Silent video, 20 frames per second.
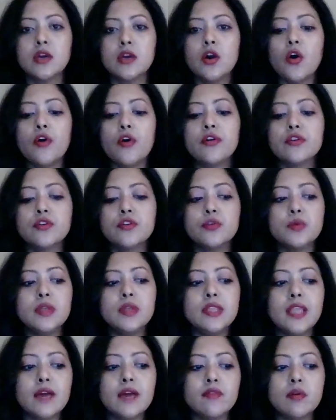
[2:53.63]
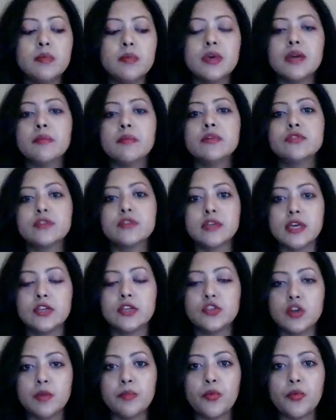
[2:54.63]
or you will never be able to get
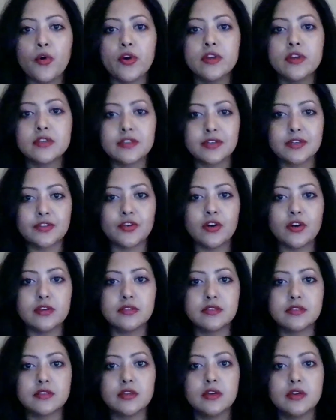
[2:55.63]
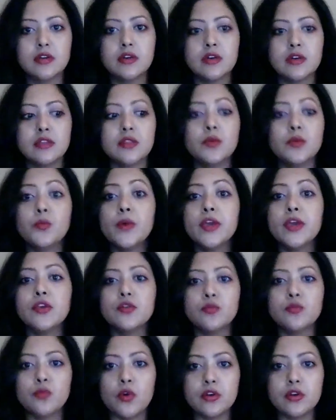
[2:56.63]
your point across the way
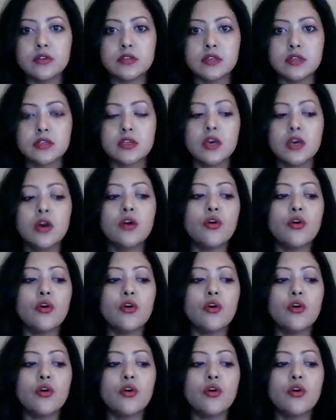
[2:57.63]
you want it,